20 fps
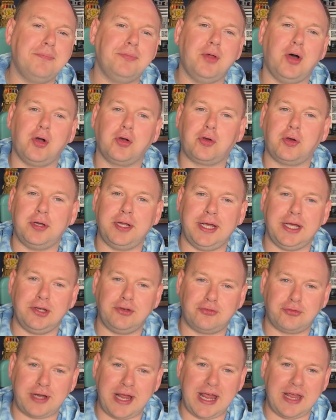not going to
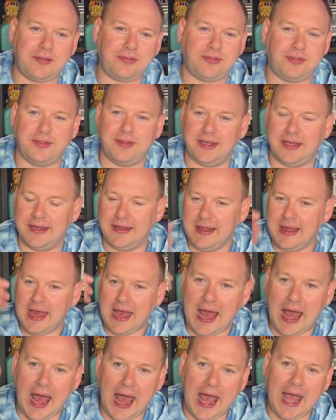address the
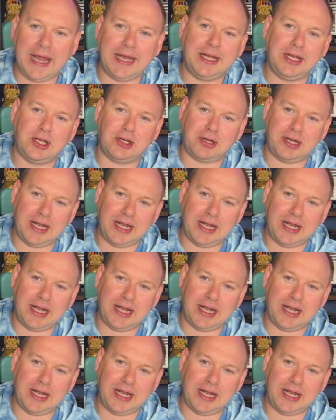angry,